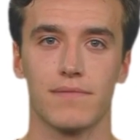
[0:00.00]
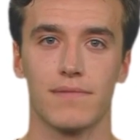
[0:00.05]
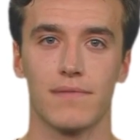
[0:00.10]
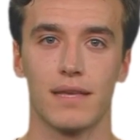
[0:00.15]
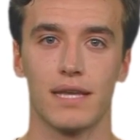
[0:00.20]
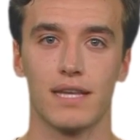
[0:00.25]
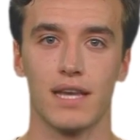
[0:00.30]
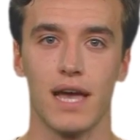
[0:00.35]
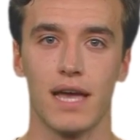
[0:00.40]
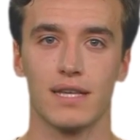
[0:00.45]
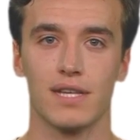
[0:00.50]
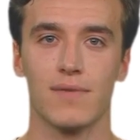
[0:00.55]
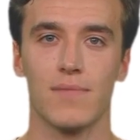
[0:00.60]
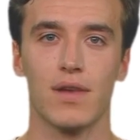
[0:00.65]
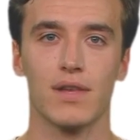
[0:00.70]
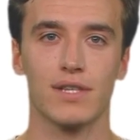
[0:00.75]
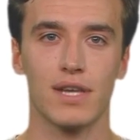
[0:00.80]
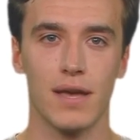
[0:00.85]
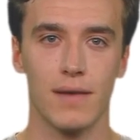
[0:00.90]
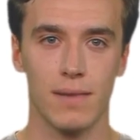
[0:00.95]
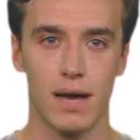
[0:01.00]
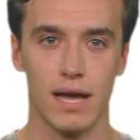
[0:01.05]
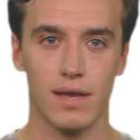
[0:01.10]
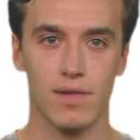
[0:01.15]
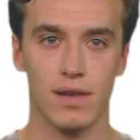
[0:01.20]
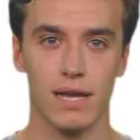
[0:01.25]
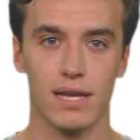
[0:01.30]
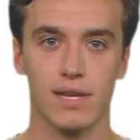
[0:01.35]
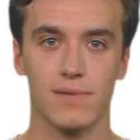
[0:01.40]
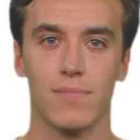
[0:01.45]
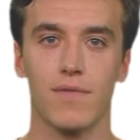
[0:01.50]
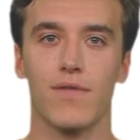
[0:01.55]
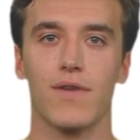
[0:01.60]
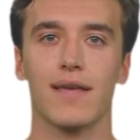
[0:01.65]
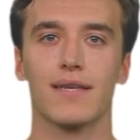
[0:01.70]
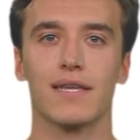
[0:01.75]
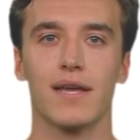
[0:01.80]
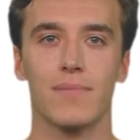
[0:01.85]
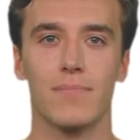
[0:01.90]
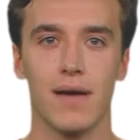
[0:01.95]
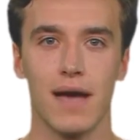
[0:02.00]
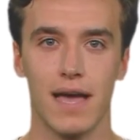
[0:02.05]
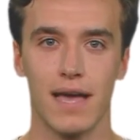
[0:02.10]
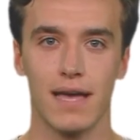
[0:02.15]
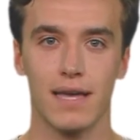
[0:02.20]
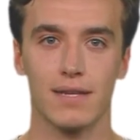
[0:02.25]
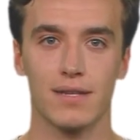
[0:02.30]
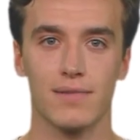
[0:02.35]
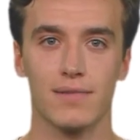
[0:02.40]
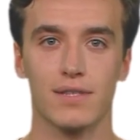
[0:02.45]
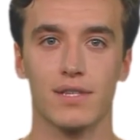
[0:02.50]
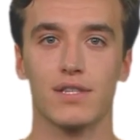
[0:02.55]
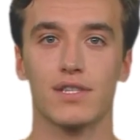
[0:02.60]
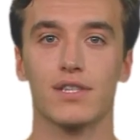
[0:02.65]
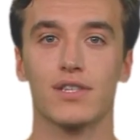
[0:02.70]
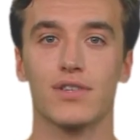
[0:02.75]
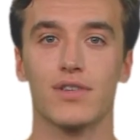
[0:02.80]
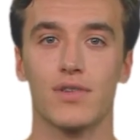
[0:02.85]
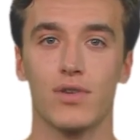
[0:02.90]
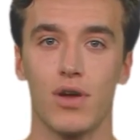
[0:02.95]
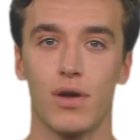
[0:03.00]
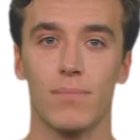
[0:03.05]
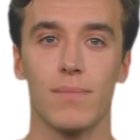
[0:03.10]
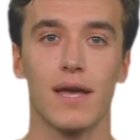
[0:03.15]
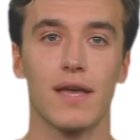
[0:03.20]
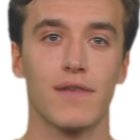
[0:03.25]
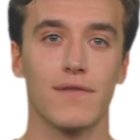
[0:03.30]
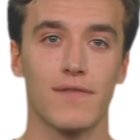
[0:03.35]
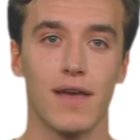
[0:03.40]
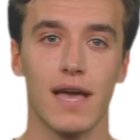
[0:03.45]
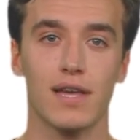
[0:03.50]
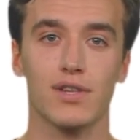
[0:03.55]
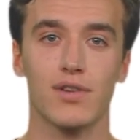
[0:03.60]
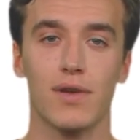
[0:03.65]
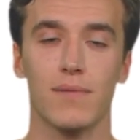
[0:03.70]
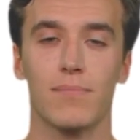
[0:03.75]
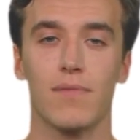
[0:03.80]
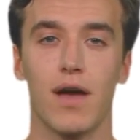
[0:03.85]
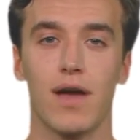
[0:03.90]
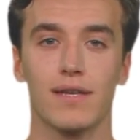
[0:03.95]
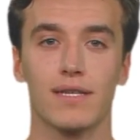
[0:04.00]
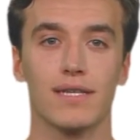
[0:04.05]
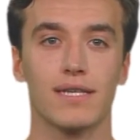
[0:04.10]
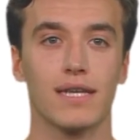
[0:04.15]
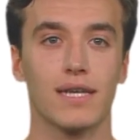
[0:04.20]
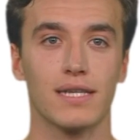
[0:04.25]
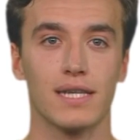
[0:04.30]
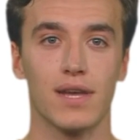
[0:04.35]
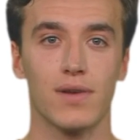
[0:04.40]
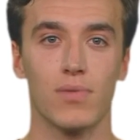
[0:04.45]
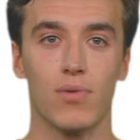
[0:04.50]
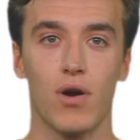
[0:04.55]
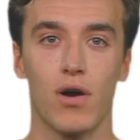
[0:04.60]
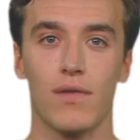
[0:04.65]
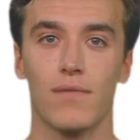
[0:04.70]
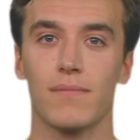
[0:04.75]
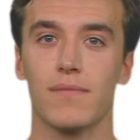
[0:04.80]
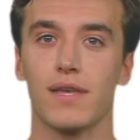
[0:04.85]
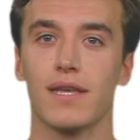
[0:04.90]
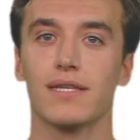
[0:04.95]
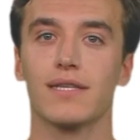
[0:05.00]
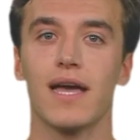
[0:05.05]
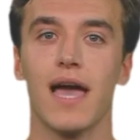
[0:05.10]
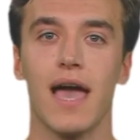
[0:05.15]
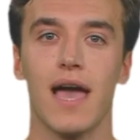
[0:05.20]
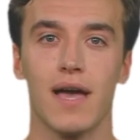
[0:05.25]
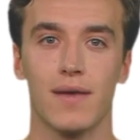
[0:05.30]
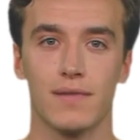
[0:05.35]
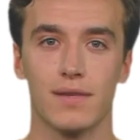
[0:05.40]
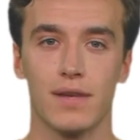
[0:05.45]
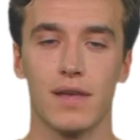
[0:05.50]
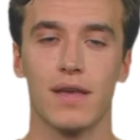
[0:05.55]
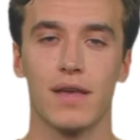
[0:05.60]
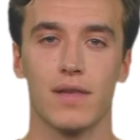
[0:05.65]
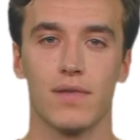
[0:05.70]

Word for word: These customers are likely experiencing pains such as slow manufacturing processes and long lead times,